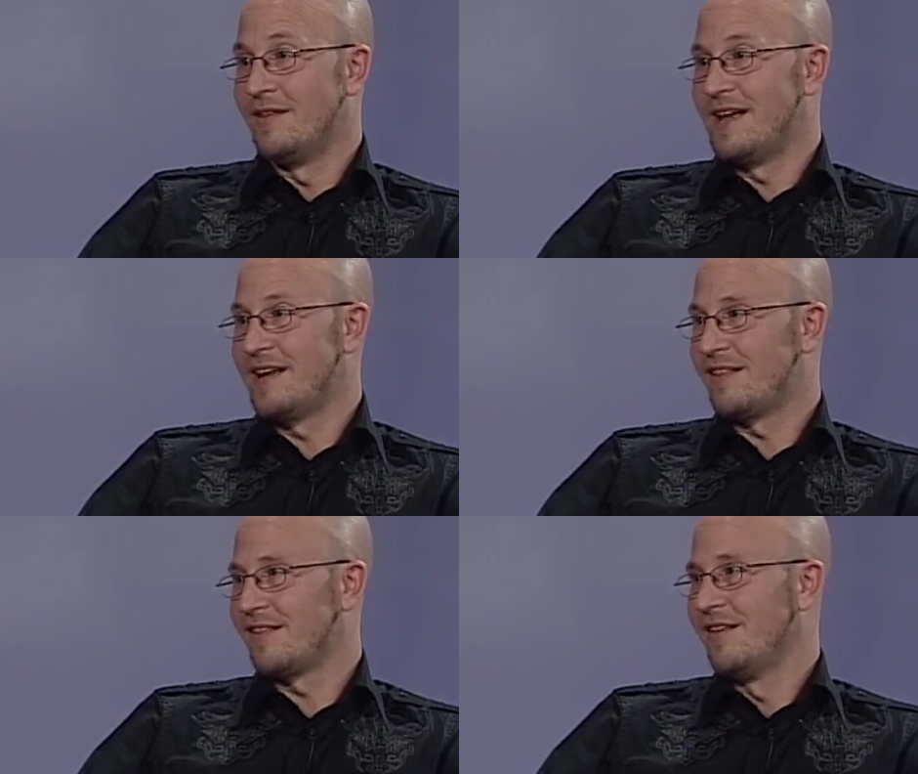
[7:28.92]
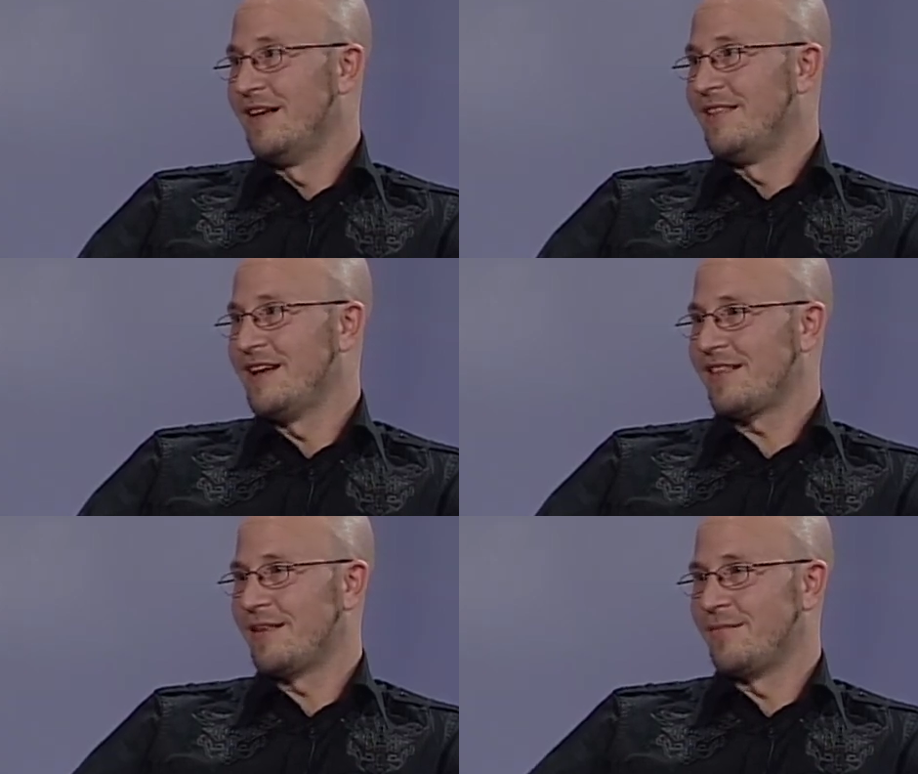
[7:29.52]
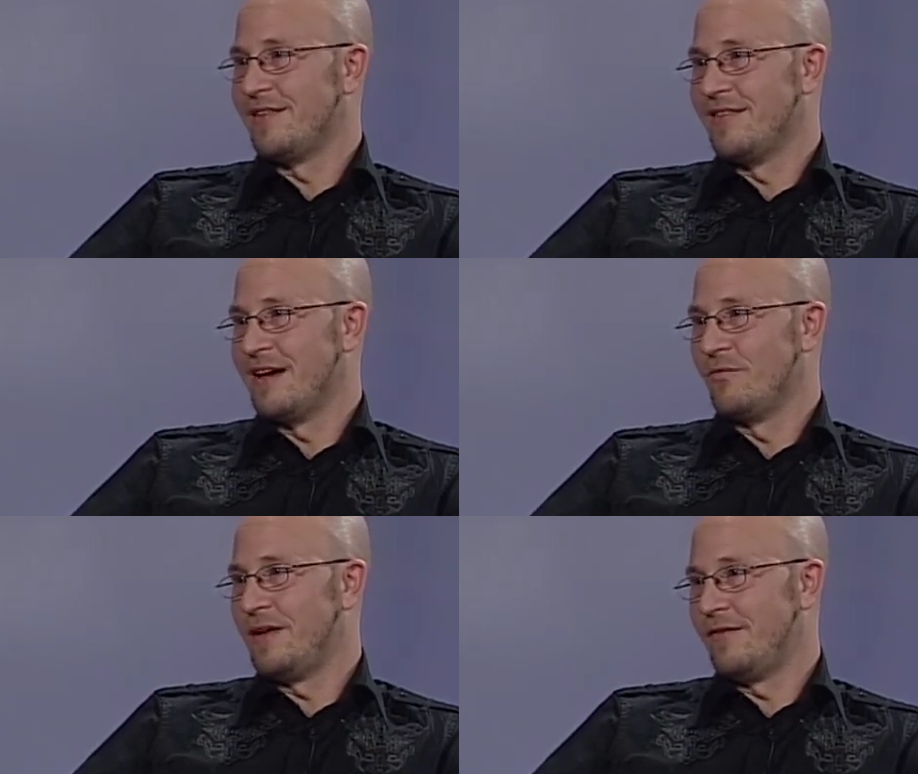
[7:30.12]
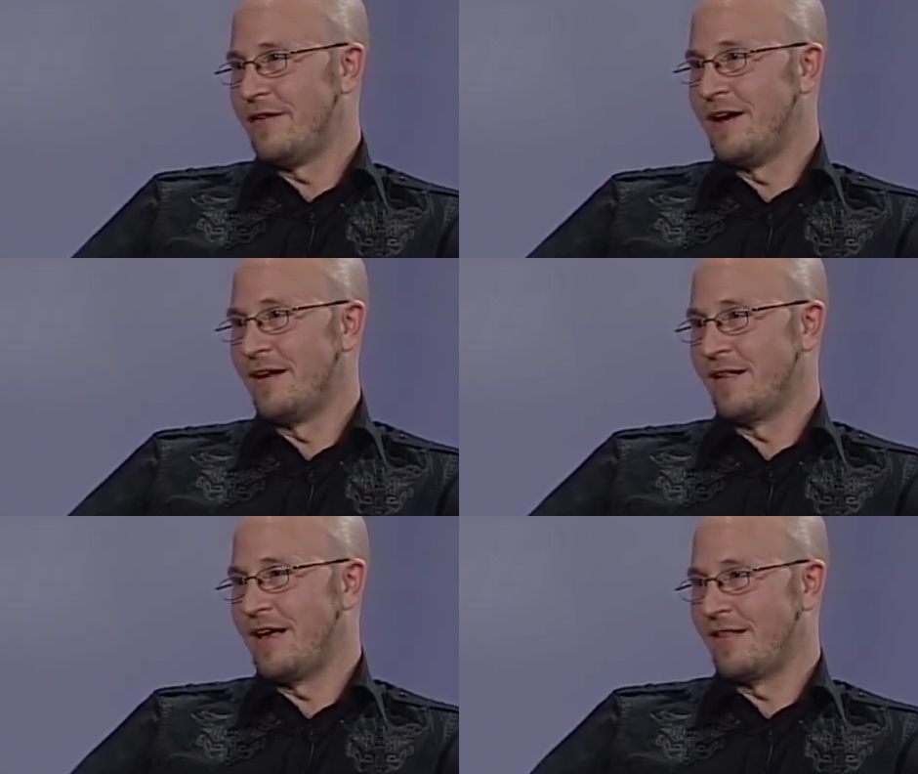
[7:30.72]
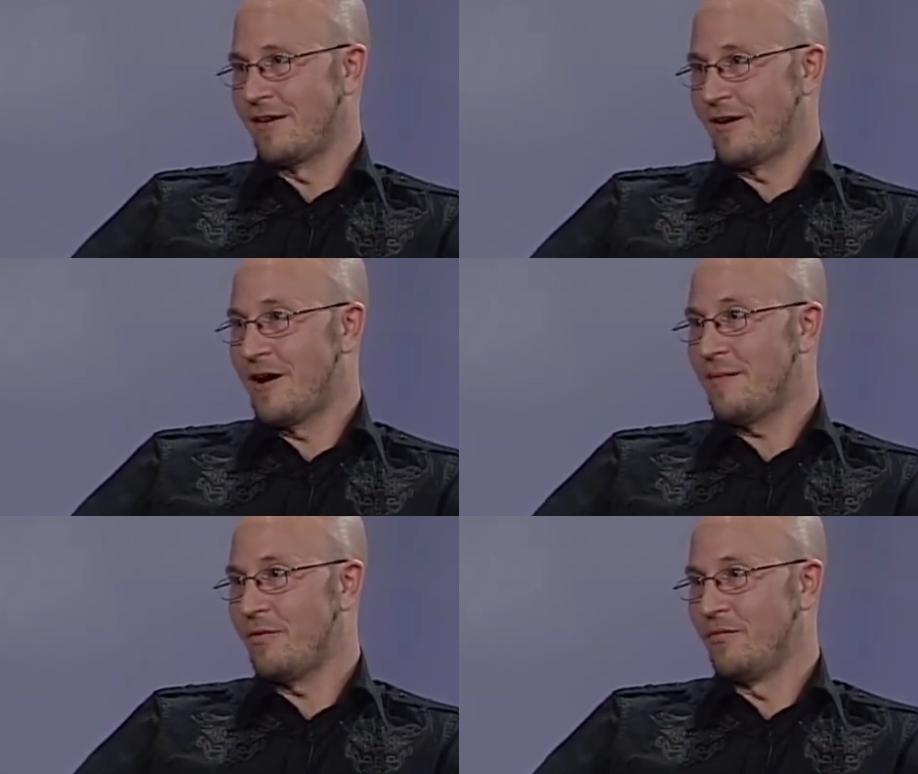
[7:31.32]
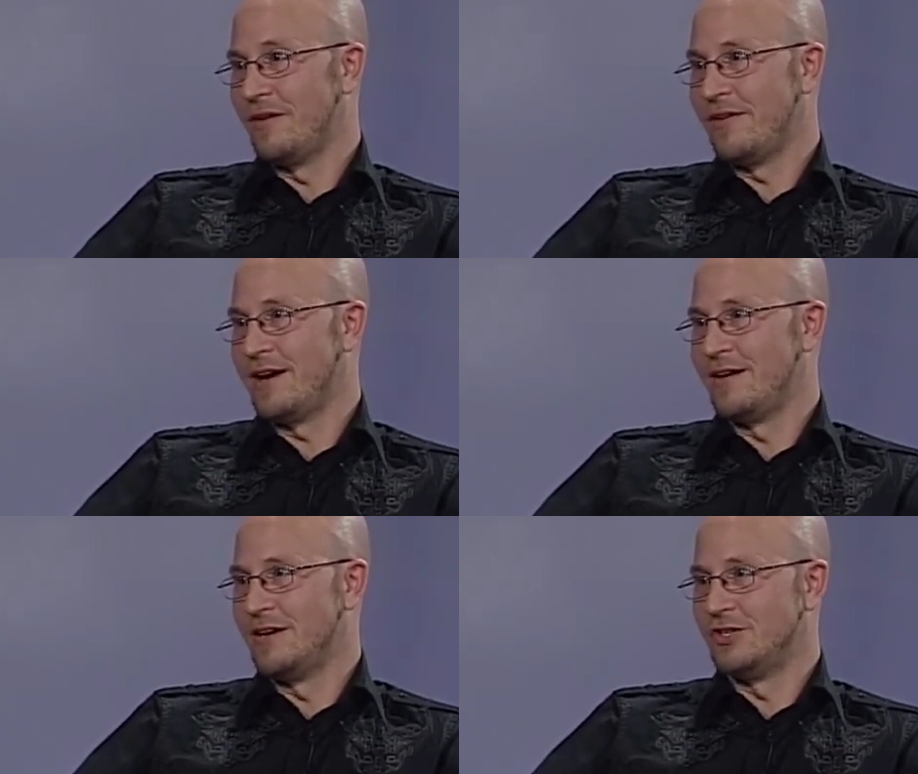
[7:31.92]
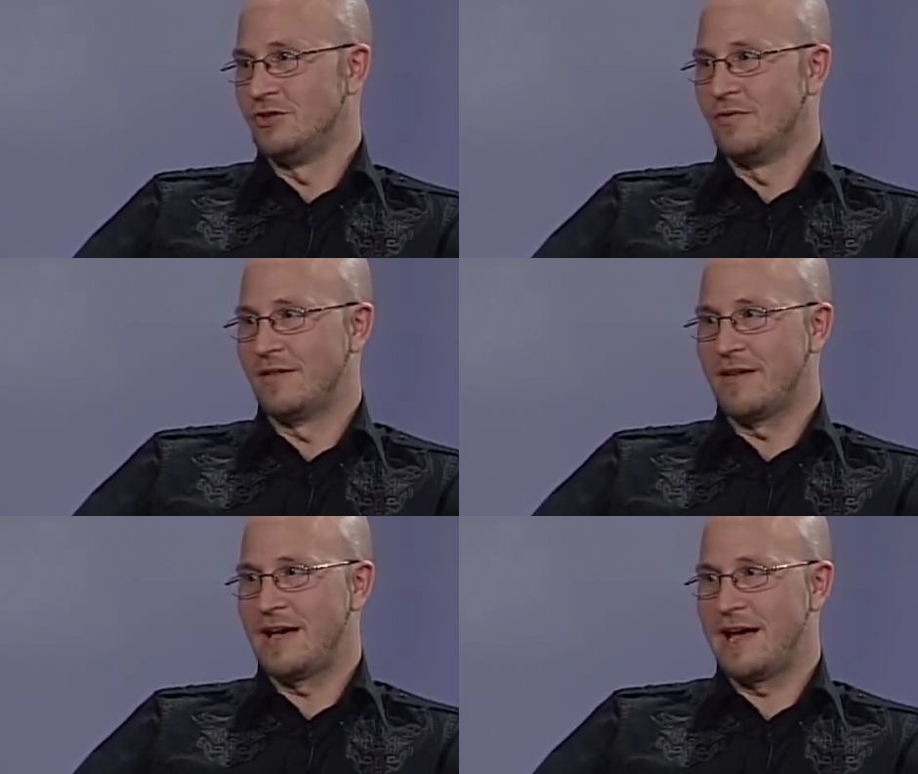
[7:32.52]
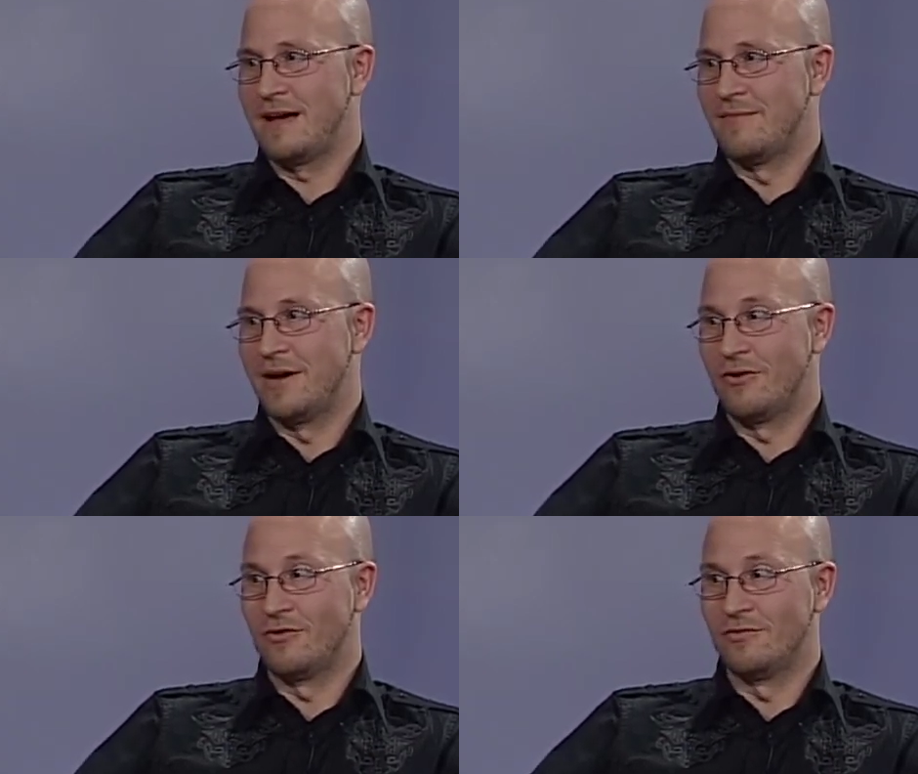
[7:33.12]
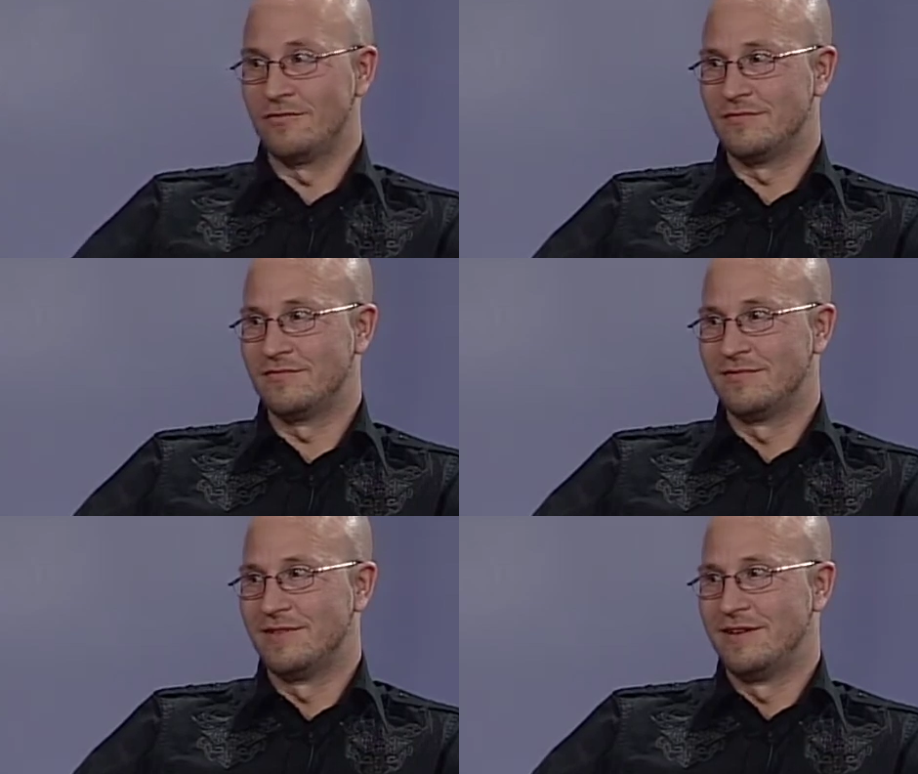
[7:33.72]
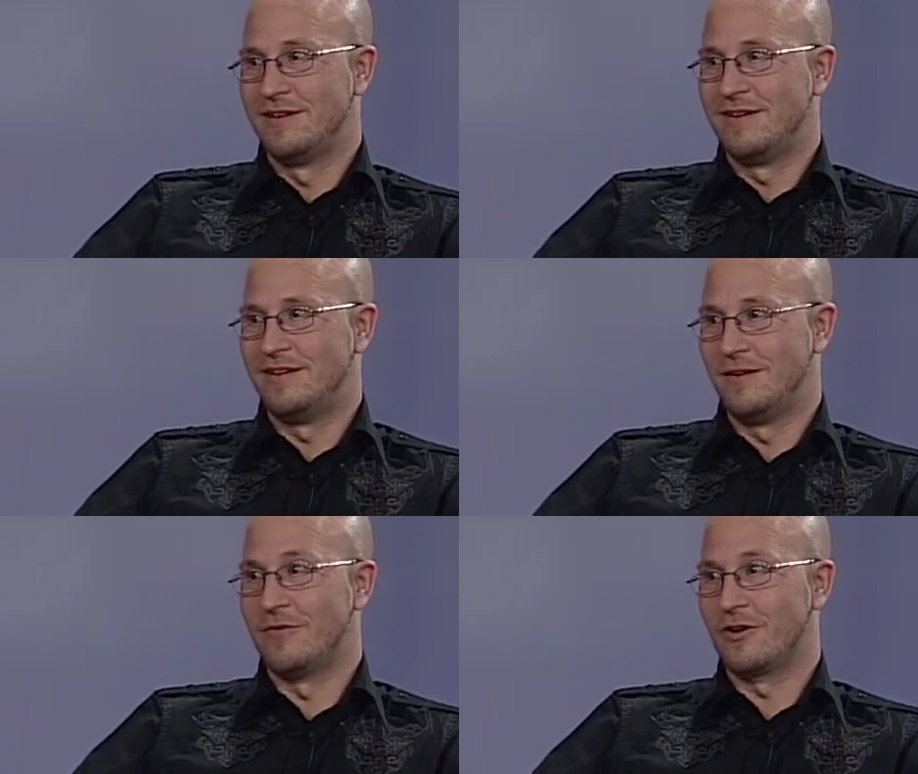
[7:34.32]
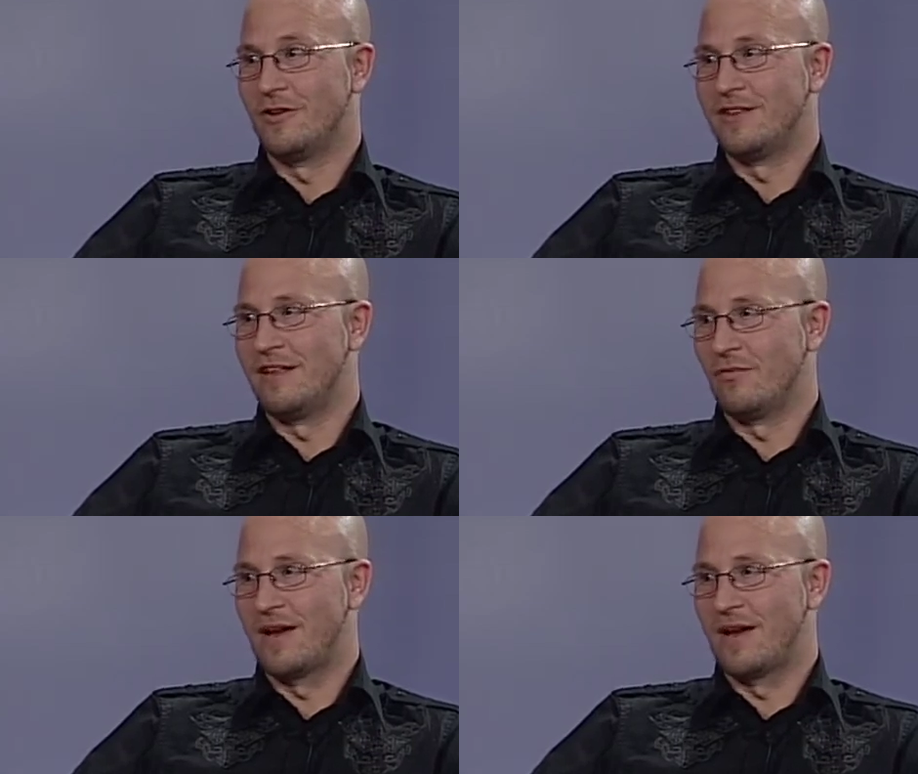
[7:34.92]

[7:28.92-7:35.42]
Well, and that's something that we've had, as a couple, we've had an issue with. I had my own difficulties